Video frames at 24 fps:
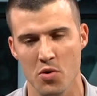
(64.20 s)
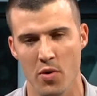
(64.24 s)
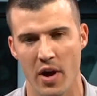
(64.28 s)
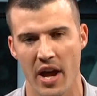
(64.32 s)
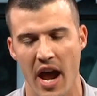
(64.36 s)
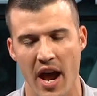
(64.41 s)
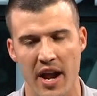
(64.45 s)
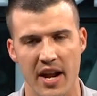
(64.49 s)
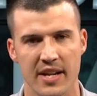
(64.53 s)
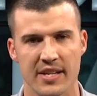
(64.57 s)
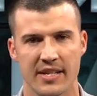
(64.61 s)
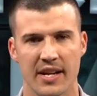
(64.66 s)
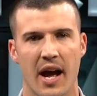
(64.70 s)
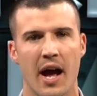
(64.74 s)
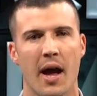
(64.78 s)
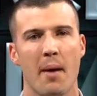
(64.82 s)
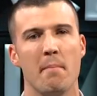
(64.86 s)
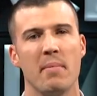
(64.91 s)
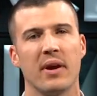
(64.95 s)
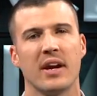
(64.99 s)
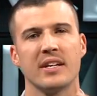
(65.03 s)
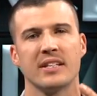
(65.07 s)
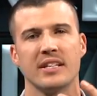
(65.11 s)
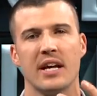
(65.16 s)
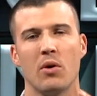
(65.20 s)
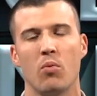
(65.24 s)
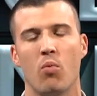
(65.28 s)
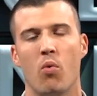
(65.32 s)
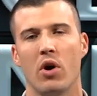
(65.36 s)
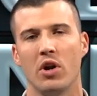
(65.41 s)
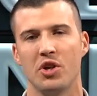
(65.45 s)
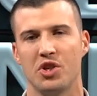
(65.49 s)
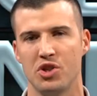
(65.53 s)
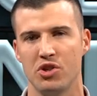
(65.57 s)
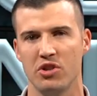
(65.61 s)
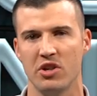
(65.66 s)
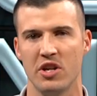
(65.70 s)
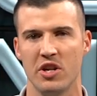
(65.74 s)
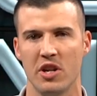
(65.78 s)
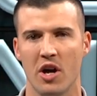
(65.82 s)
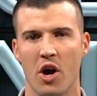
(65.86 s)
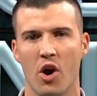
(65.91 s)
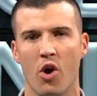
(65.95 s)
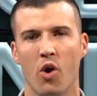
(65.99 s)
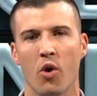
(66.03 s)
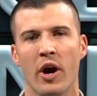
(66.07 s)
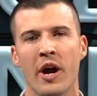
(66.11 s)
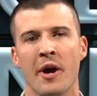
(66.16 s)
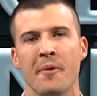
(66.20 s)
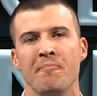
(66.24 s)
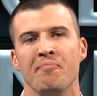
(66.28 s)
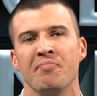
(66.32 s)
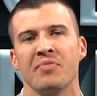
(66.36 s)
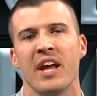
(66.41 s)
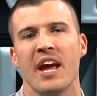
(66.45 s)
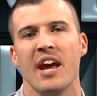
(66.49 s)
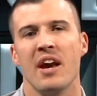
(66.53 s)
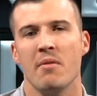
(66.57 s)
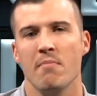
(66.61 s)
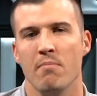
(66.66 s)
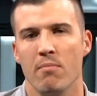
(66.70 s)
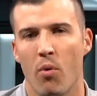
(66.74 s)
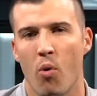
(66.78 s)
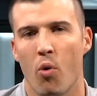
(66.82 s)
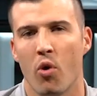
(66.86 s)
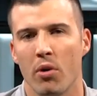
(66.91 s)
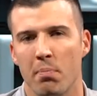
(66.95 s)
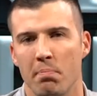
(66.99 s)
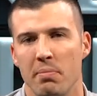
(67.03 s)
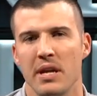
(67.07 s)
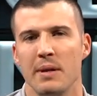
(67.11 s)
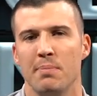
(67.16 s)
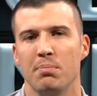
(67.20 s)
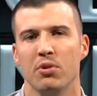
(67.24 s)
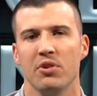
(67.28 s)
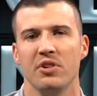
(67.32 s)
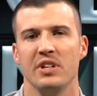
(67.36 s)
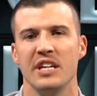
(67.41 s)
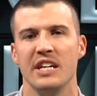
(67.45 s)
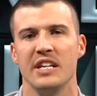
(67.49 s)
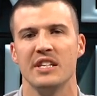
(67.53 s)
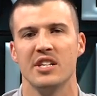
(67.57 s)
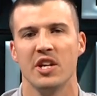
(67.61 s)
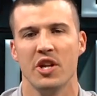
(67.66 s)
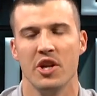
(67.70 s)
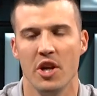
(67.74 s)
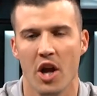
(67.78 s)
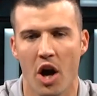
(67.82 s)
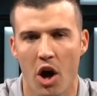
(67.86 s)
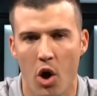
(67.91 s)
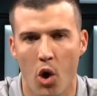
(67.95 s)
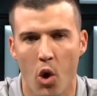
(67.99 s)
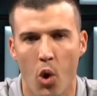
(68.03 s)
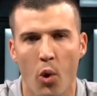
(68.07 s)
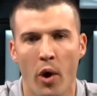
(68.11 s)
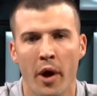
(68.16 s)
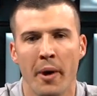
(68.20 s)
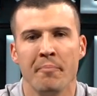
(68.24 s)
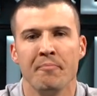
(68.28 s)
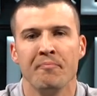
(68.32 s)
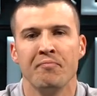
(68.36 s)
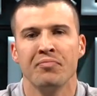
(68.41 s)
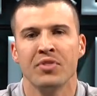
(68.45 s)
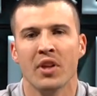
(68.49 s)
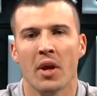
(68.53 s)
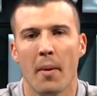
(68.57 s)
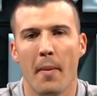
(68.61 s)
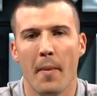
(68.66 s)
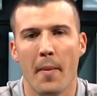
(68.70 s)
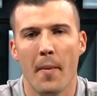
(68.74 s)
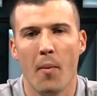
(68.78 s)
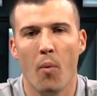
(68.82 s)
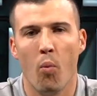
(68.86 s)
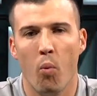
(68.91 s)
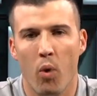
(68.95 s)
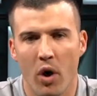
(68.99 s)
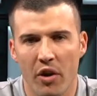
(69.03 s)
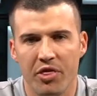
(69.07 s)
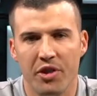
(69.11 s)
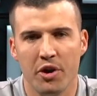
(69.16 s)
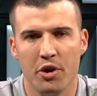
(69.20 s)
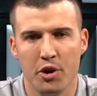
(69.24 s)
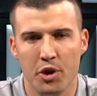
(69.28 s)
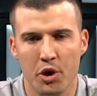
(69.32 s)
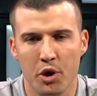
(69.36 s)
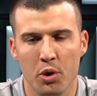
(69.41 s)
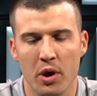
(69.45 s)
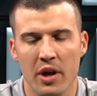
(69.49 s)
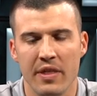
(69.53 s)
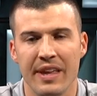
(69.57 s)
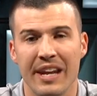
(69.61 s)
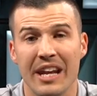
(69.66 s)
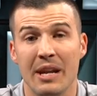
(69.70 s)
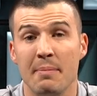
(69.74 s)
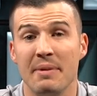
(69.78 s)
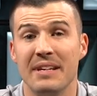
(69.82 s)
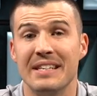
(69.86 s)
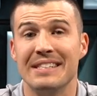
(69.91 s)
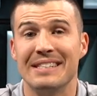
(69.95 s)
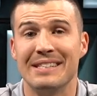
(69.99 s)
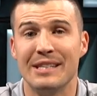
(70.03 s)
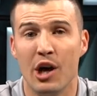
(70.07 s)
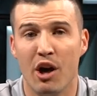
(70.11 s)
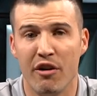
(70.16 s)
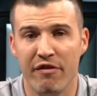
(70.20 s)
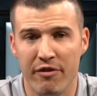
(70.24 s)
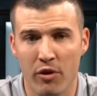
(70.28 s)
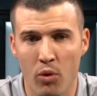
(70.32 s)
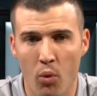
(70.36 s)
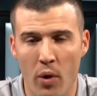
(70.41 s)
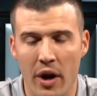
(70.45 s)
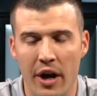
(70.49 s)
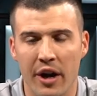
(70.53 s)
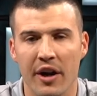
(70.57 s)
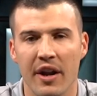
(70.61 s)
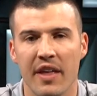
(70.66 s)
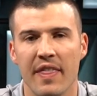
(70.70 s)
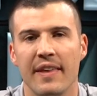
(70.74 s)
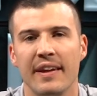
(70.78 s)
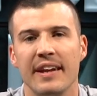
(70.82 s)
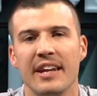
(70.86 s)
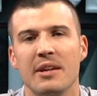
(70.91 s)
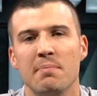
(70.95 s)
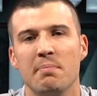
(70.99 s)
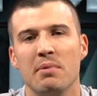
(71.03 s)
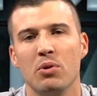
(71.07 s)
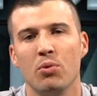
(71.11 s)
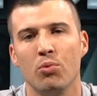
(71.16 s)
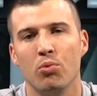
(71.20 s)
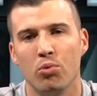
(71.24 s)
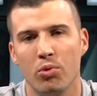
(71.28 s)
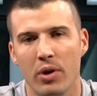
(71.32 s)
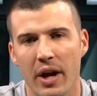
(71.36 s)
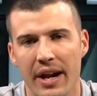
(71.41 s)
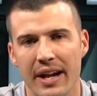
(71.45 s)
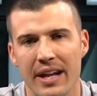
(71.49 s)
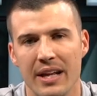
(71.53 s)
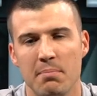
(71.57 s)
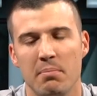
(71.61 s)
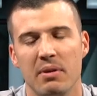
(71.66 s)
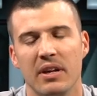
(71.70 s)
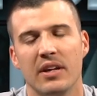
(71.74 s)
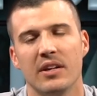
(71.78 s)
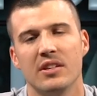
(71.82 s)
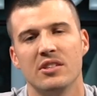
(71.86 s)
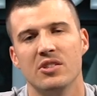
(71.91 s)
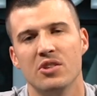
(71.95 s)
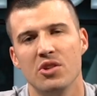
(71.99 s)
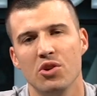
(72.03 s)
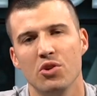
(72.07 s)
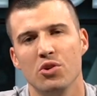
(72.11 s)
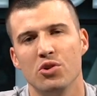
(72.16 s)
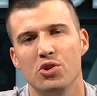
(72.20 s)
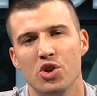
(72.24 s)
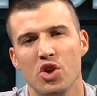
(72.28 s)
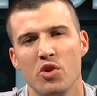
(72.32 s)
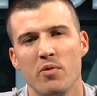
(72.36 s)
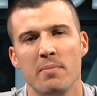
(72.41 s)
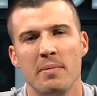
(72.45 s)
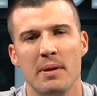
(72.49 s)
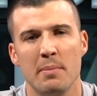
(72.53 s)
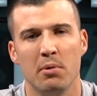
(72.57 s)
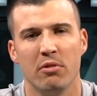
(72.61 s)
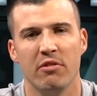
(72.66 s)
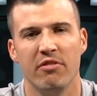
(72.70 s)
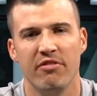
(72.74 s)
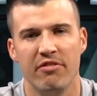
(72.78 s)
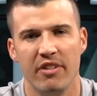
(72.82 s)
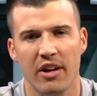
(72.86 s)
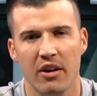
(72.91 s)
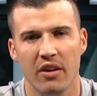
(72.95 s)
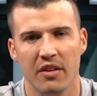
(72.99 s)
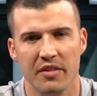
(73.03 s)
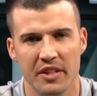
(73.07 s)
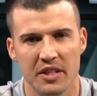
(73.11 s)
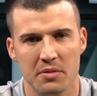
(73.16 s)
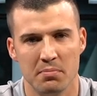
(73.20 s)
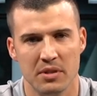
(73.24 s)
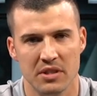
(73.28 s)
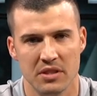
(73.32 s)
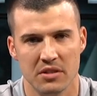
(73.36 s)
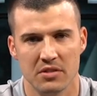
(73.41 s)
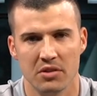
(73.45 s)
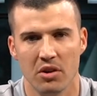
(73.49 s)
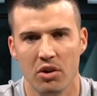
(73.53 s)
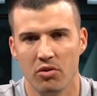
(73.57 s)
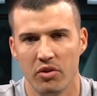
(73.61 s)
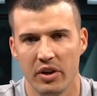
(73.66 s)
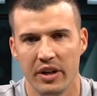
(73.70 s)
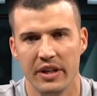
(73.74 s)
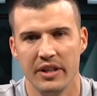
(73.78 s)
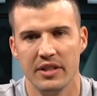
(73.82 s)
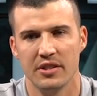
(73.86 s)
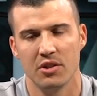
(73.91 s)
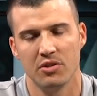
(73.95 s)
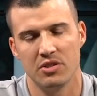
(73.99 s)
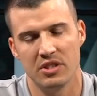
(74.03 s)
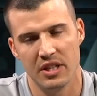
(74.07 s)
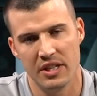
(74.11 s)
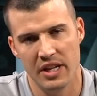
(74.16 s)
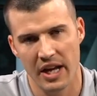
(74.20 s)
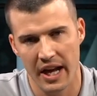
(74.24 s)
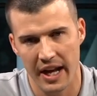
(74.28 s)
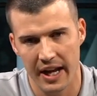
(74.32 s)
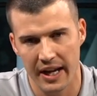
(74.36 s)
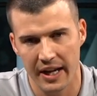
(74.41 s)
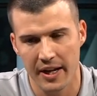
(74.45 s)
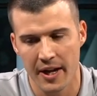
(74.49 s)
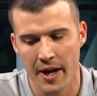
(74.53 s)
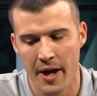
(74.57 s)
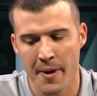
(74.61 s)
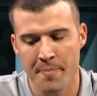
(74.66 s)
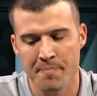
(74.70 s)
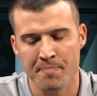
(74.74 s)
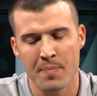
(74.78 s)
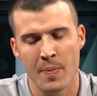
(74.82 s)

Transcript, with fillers: you ahead of time because I want you to know, and more people need to know what they're doing. They need to be self aware and they need to be ready because new, too many people fell in this business already. So today,